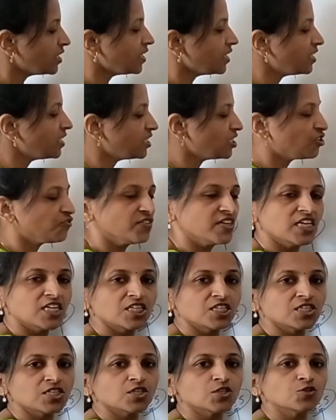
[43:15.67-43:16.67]
then it will
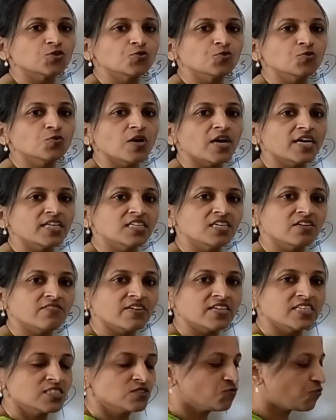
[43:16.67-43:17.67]
return true,
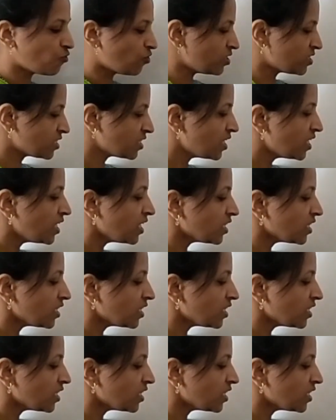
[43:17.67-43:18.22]
otherwise false.